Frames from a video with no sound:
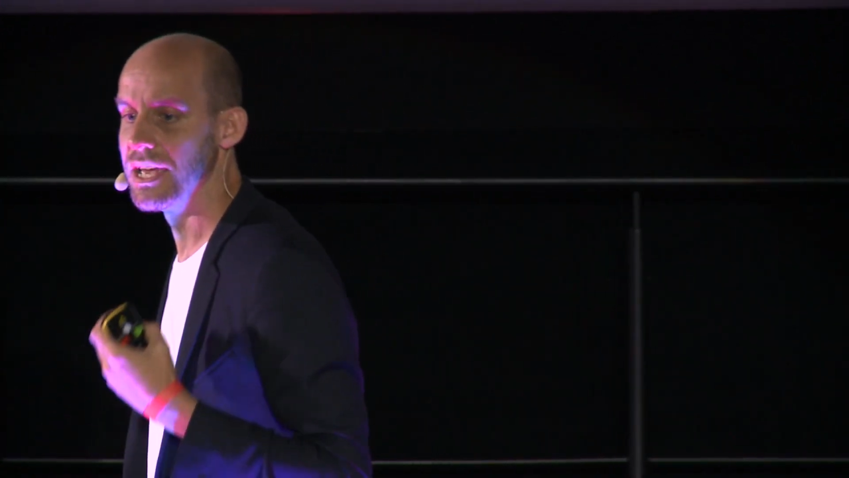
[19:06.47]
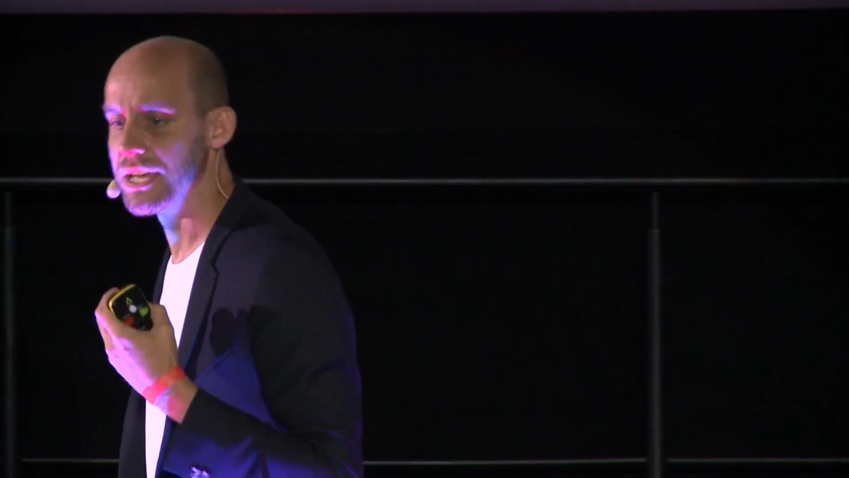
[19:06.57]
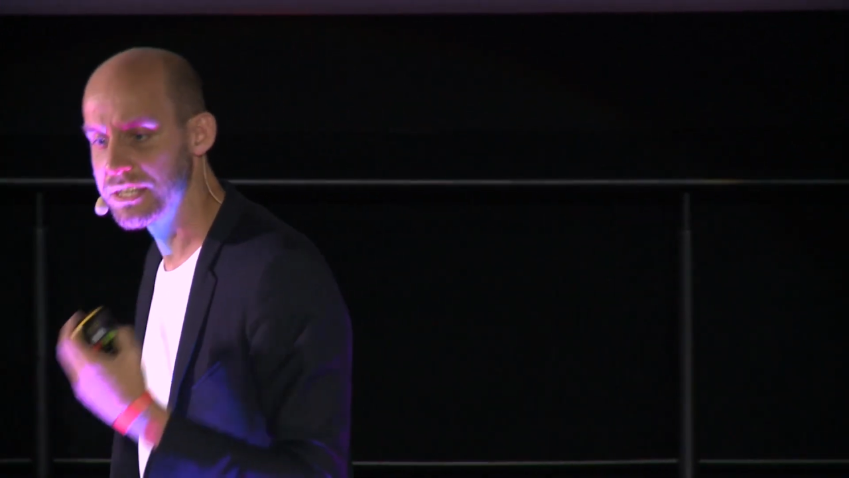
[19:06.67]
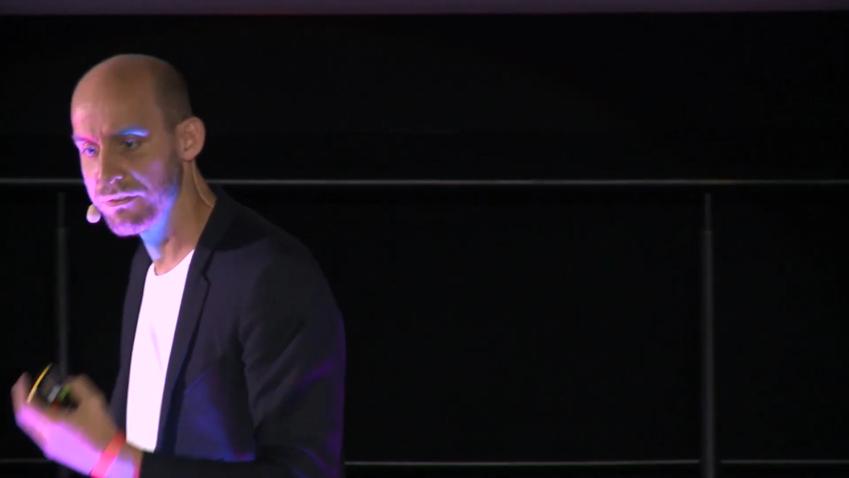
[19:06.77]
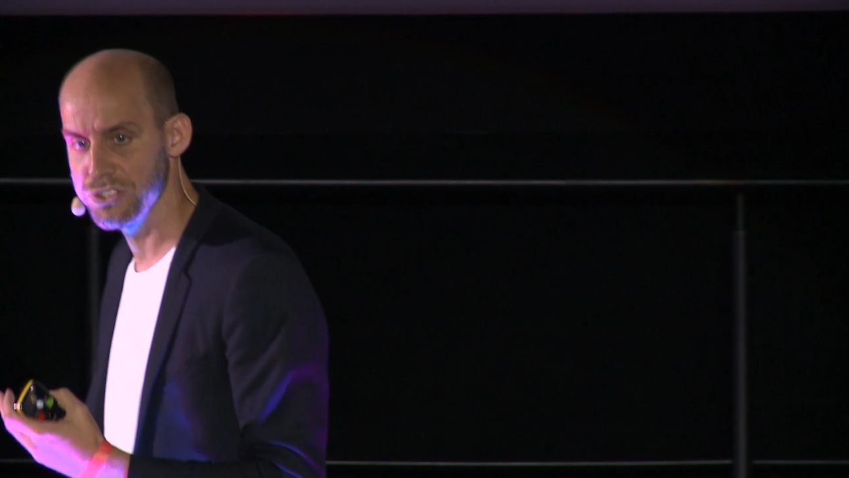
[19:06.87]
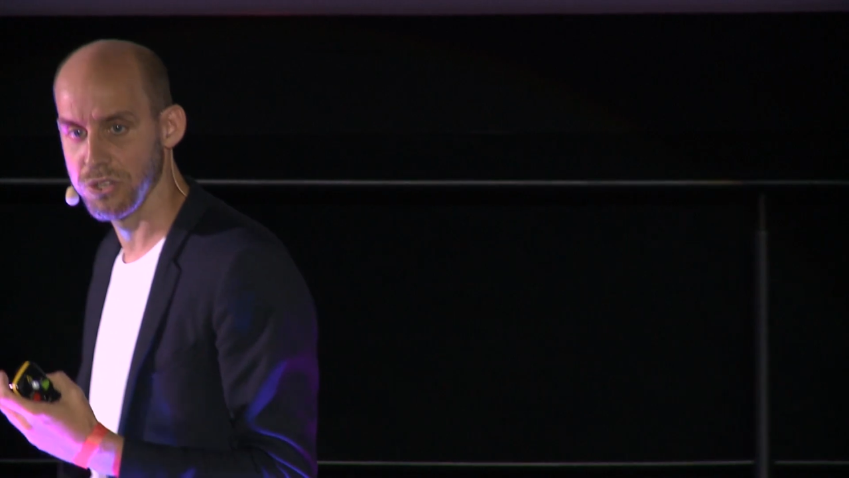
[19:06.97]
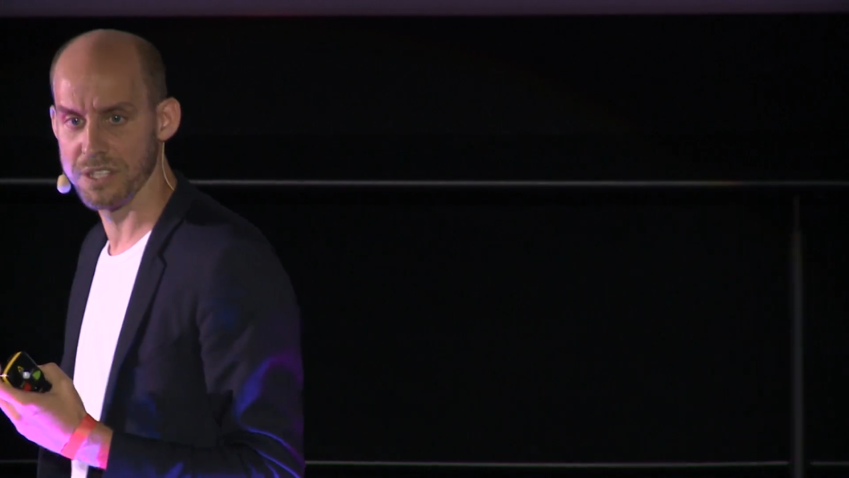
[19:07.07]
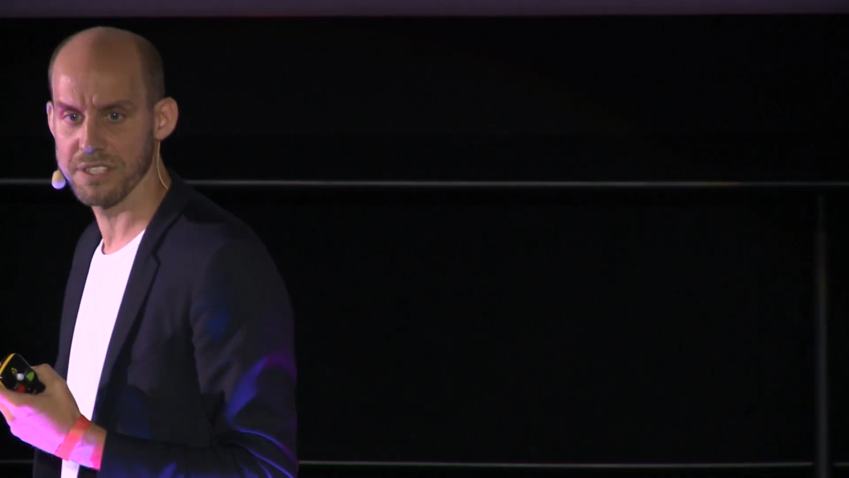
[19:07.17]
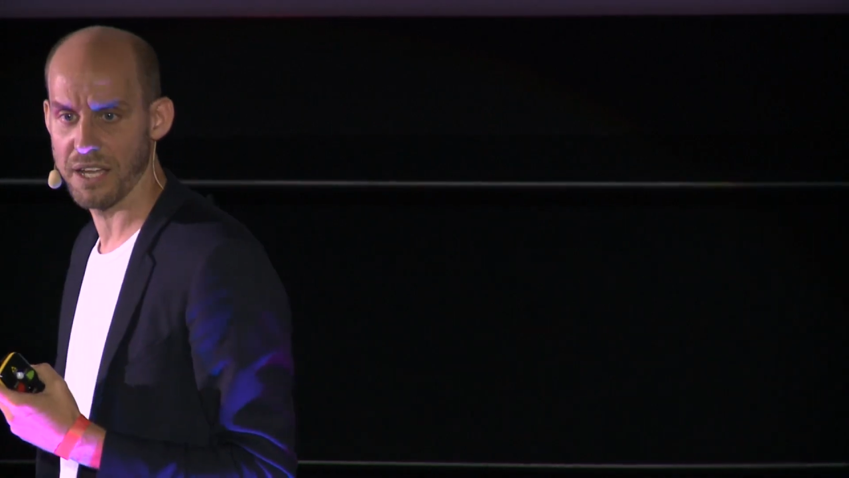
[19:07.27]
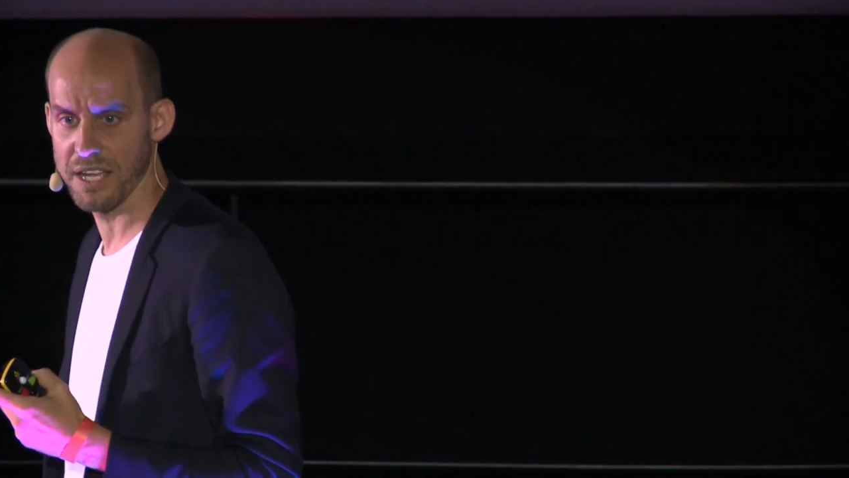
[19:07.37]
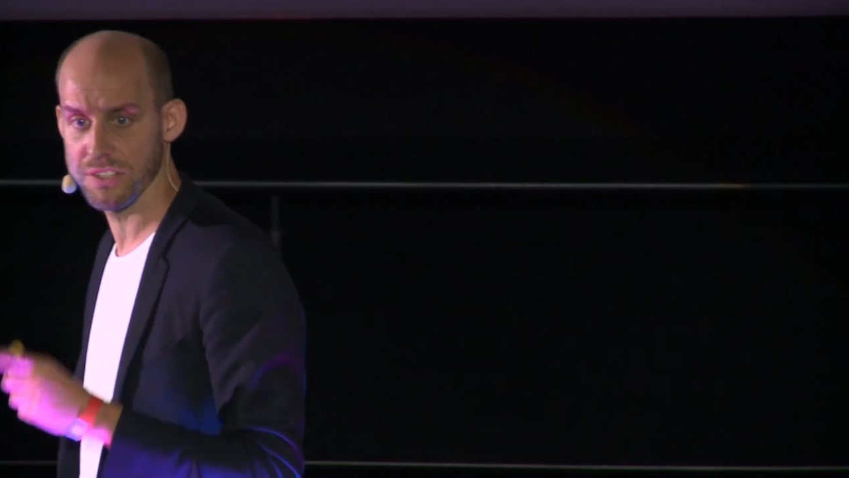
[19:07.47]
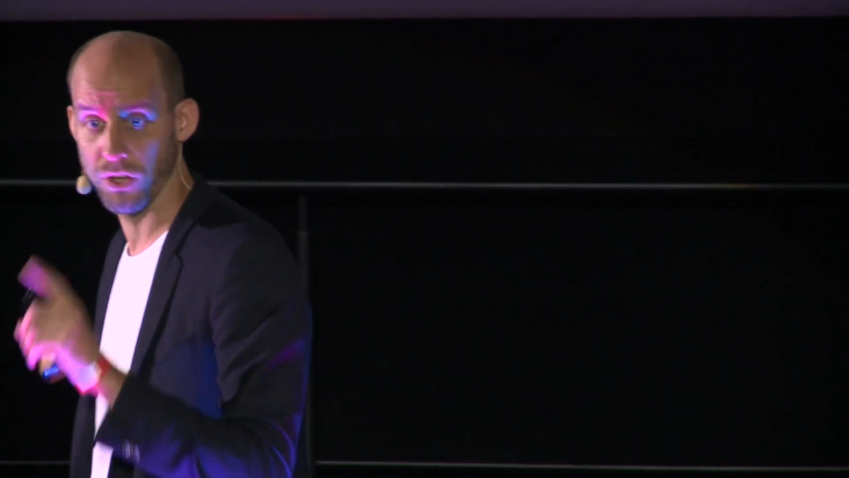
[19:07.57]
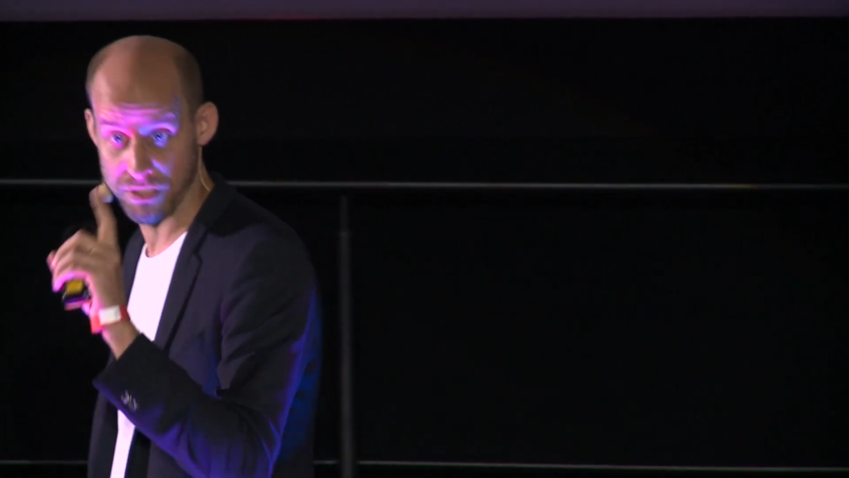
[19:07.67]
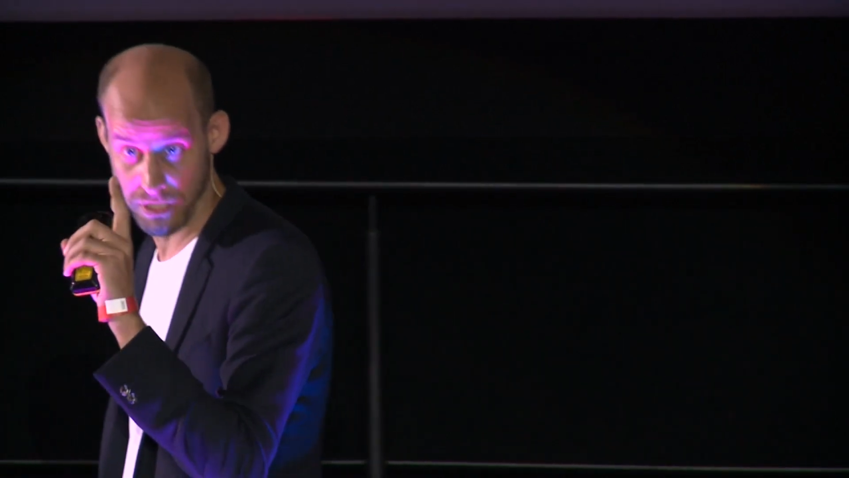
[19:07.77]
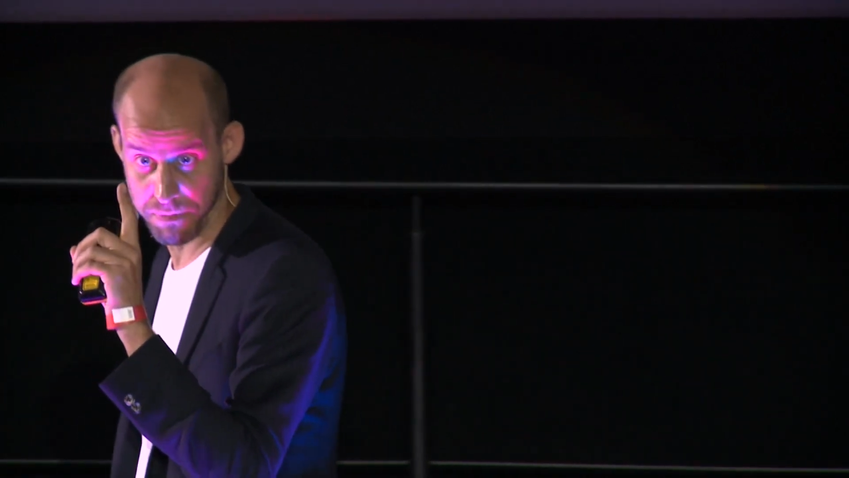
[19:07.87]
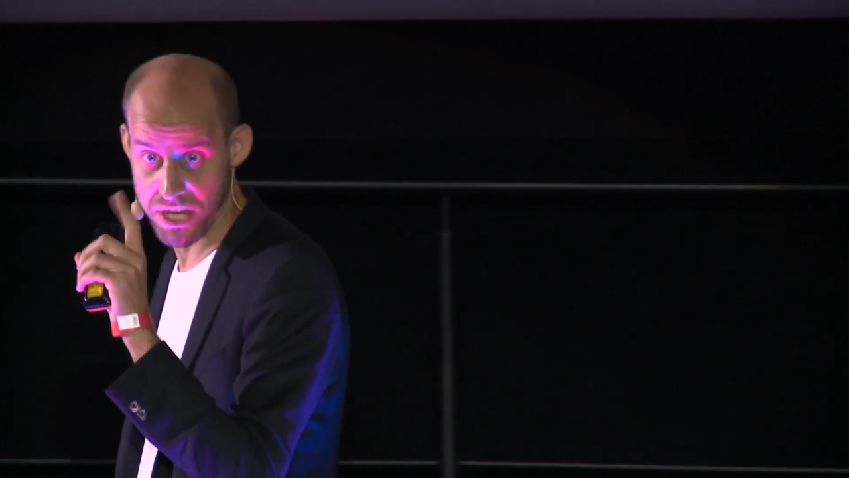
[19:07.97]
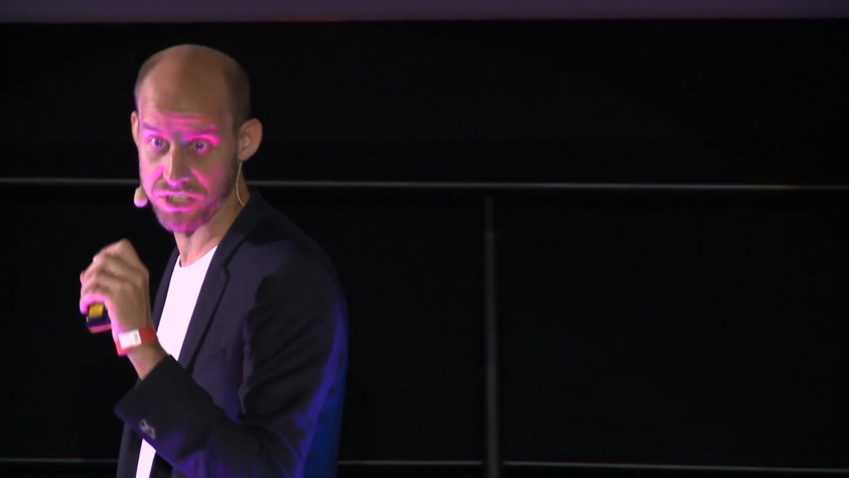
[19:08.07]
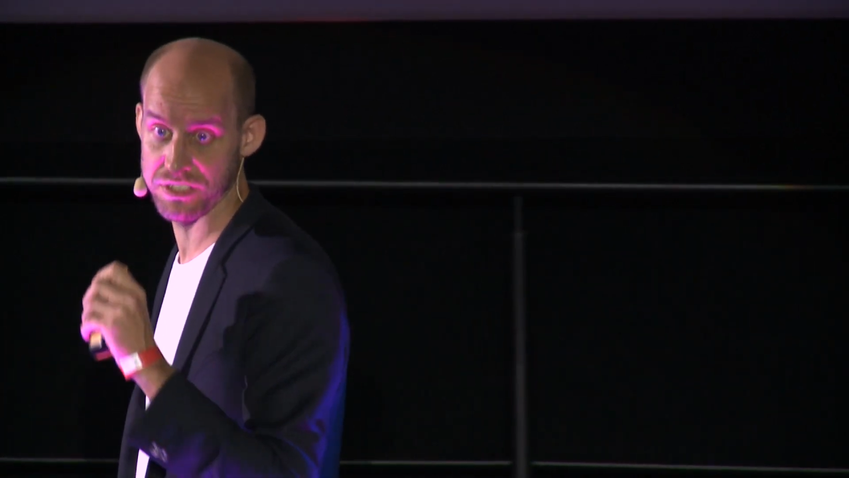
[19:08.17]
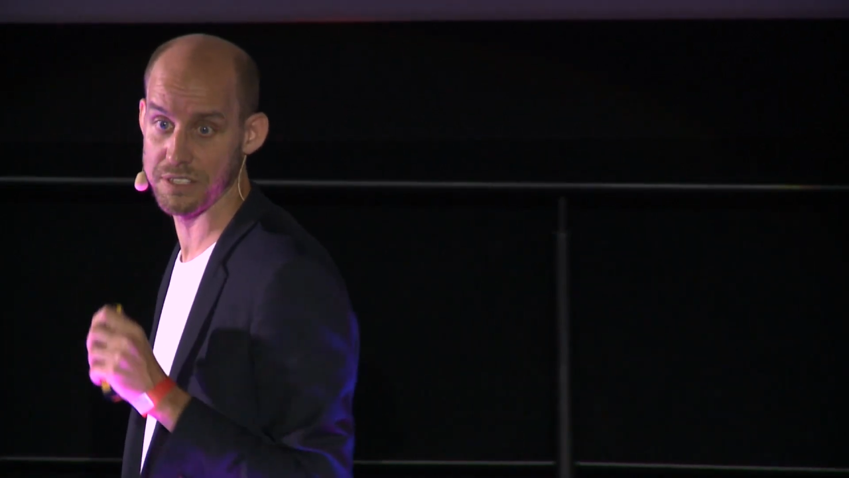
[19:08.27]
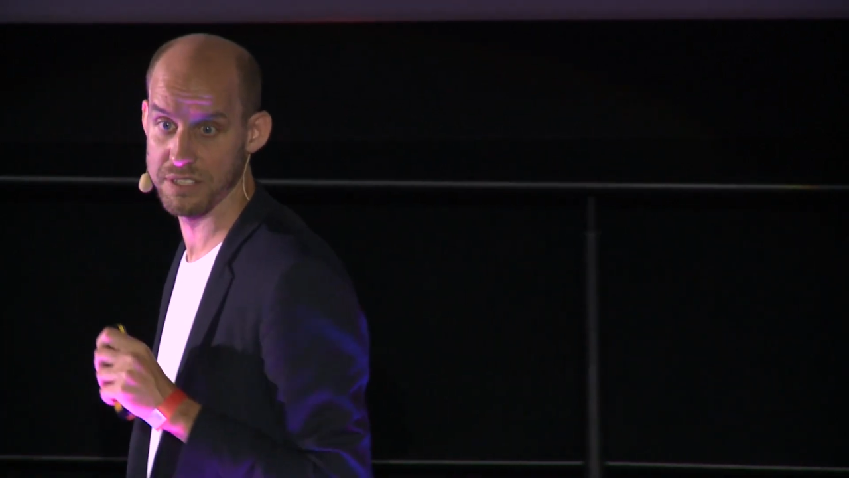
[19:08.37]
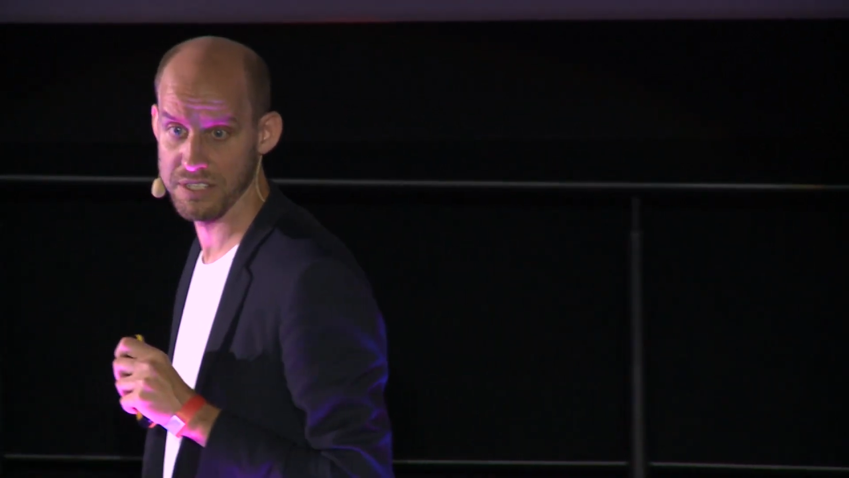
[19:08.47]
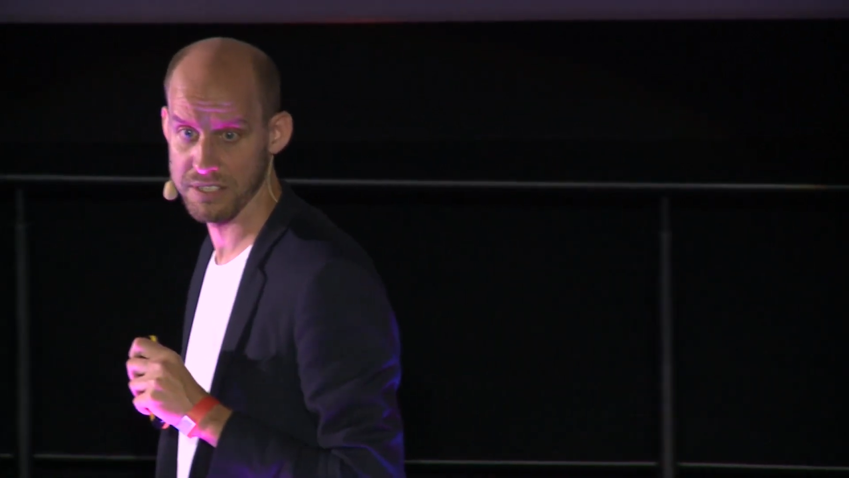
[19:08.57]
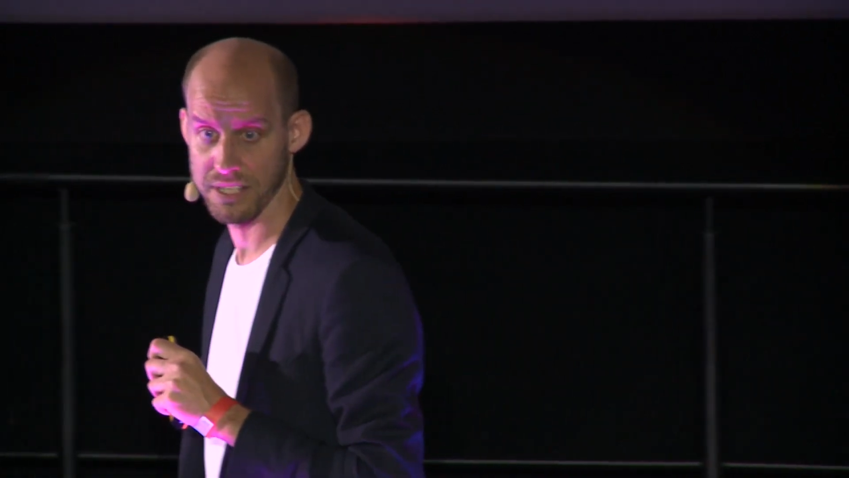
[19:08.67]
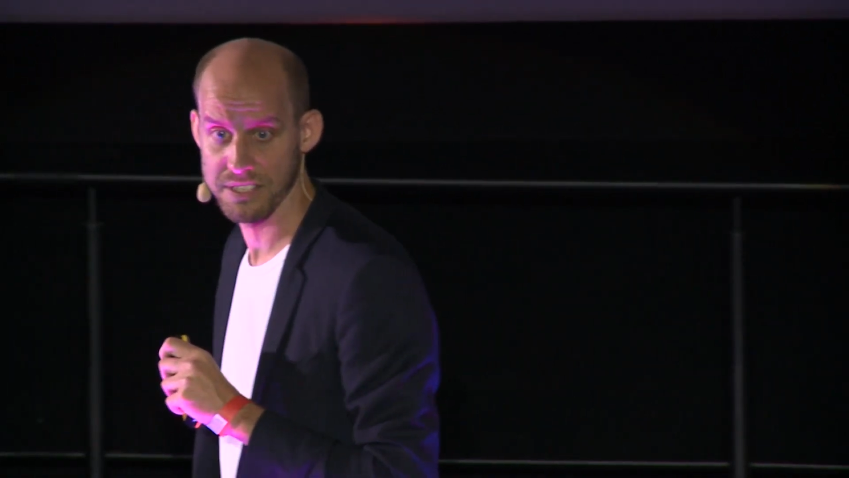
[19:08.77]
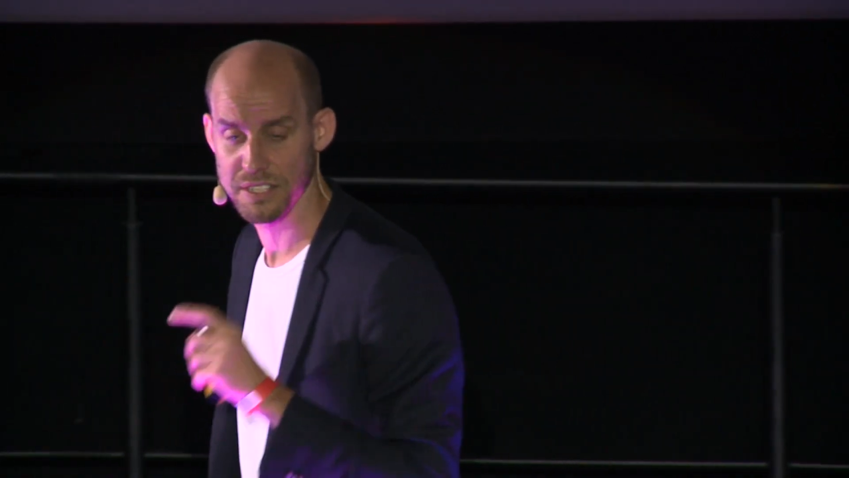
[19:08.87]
It gives you insights because it's Bayesian statistics.